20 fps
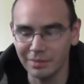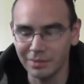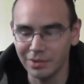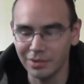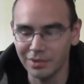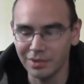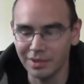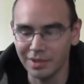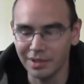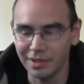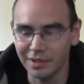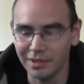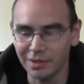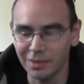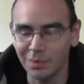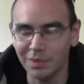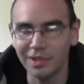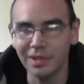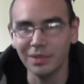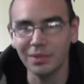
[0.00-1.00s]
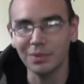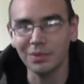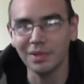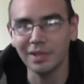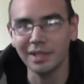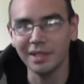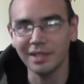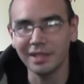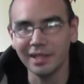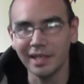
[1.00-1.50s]
about uh,
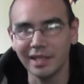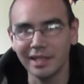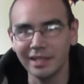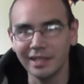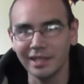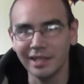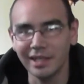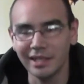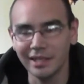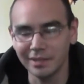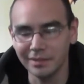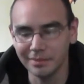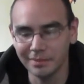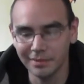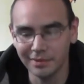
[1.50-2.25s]
$23.99,